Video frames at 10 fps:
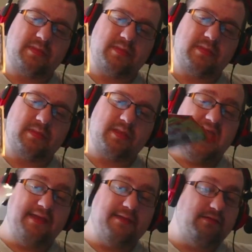
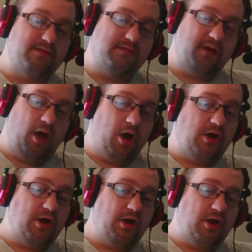And all
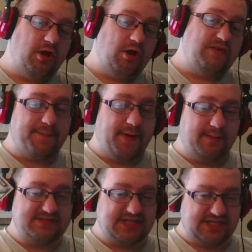the 10k pumps,
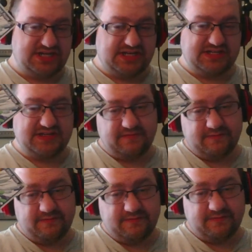such as
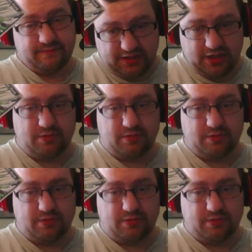Piccolo,